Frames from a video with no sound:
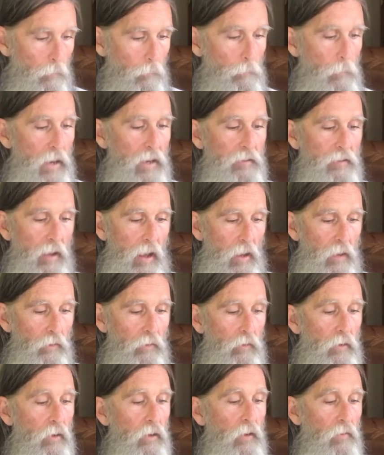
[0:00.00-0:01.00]

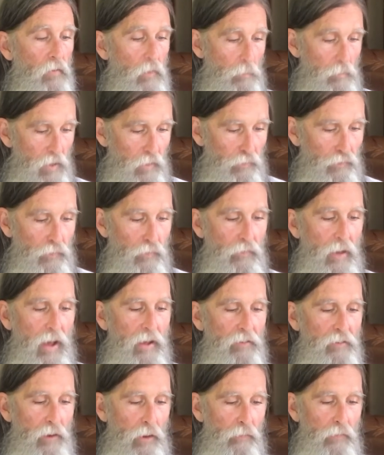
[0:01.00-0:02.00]
Meditation in the midst of
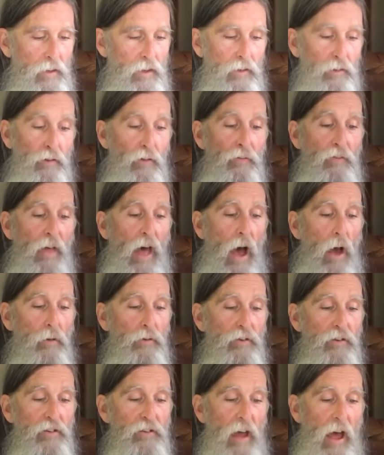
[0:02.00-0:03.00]
activity is a
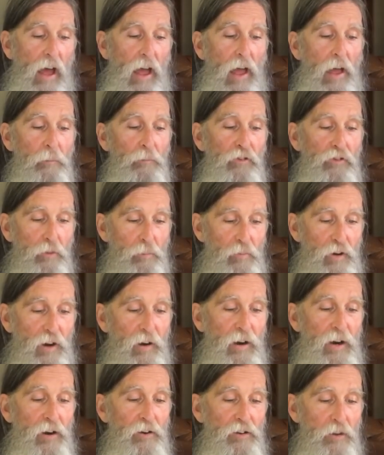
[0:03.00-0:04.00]
thousand times
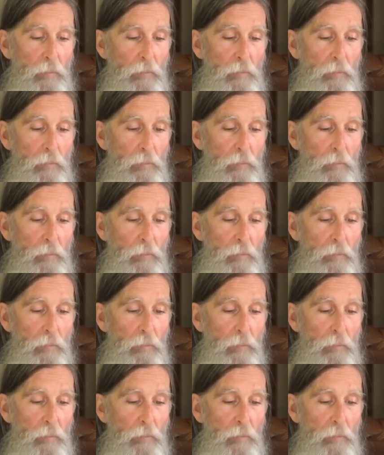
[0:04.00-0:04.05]
superior